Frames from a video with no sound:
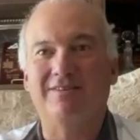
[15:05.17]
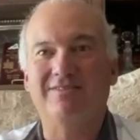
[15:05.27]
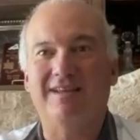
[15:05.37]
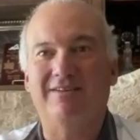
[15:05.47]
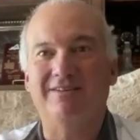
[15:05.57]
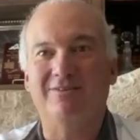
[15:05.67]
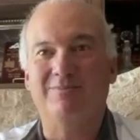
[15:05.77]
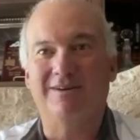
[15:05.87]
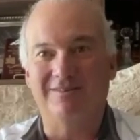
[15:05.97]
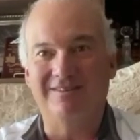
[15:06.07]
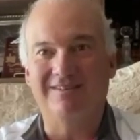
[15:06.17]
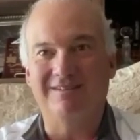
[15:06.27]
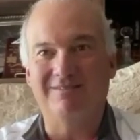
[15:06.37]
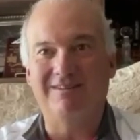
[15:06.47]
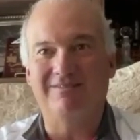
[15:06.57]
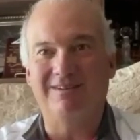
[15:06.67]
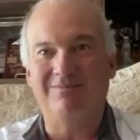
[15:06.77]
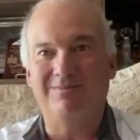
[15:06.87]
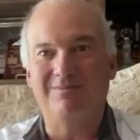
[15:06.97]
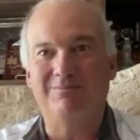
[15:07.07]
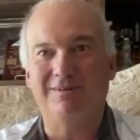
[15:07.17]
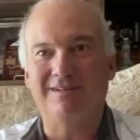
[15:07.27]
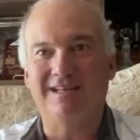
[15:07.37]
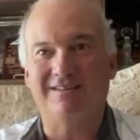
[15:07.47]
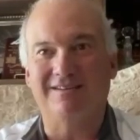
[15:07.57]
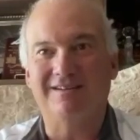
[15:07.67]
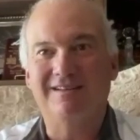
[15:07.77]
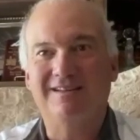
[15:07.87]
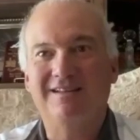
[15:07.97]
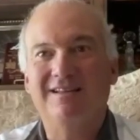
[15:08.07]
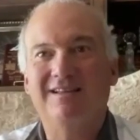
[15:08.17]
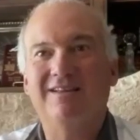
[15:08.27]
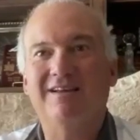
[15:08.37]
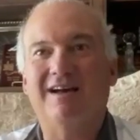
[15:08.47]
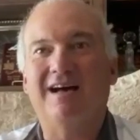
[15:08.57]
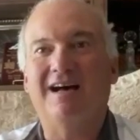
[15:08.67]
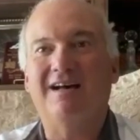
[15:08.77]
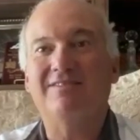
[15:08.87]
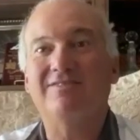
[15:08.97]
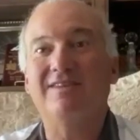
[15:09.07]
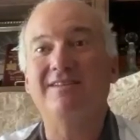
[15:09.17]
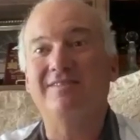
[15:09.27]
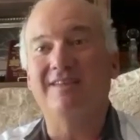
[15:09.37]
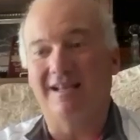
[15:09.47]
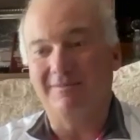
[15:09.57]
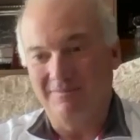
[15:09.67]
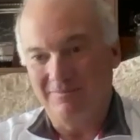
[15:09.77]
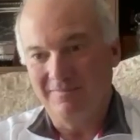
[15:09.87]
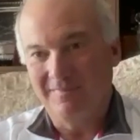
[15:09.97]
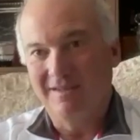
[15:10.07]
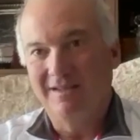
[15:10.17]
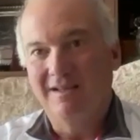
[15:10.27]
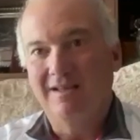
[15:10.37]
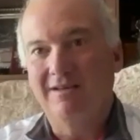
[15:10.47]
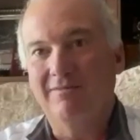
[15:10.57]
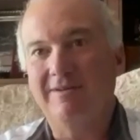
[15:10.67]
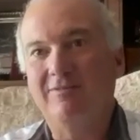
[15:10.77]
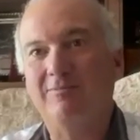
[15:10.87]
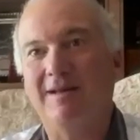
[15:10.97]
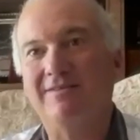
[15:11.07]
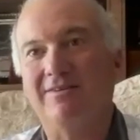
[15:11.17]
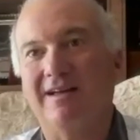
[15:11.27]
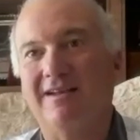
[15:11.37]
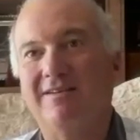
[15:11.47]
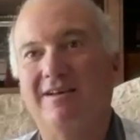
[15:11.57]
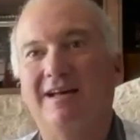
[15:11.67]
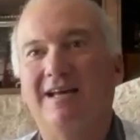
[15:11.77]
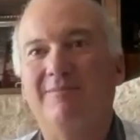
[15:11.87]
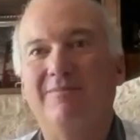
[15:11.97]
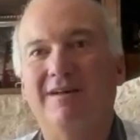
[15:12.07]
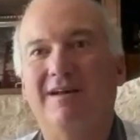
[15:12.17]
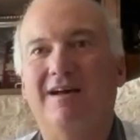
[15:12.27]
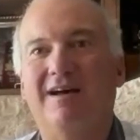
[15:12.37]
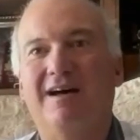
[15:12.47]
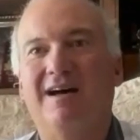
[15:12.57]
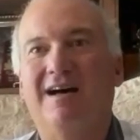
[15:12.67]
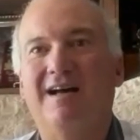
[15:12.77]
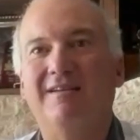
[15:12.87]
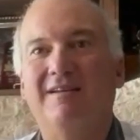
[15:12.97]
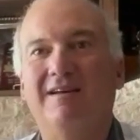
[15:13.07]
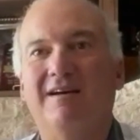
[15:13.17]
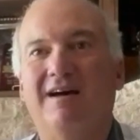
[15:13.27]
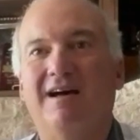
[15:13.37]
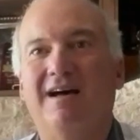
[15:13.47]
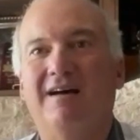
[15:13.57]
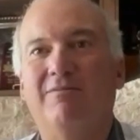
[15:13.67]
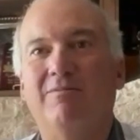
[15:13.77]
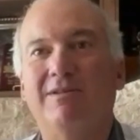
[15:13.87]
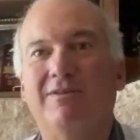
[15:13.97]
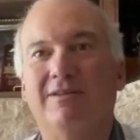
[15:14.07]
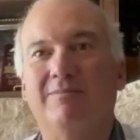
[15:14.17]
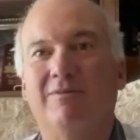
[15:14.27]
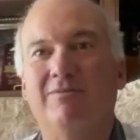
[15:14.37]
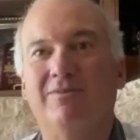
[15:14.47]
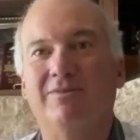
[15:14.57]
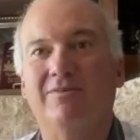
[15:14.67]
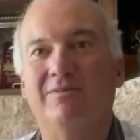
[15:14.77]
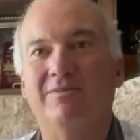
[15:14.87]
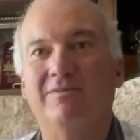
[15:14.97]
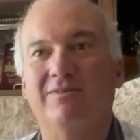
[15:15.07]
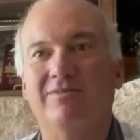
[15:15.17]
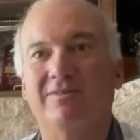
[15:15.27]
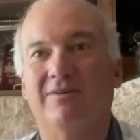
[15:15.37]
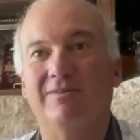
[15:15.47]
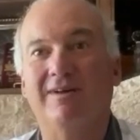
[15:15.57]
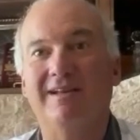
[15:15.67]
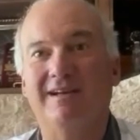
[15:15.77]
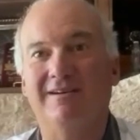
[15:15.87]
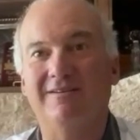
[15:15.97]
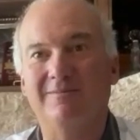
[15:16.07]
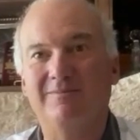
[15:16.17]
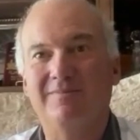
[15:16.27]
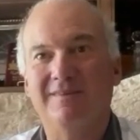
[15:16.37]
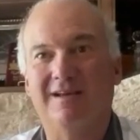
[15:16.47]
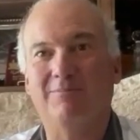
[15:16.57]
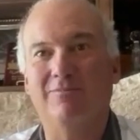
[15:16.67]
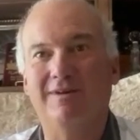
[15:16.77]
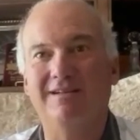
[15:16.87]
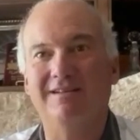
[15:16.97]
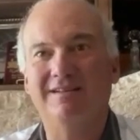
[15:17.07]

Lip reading: sail on this boat that we've put together. Since then, we spent a lot of time on we thought the boat was a little slow in light air, upwind,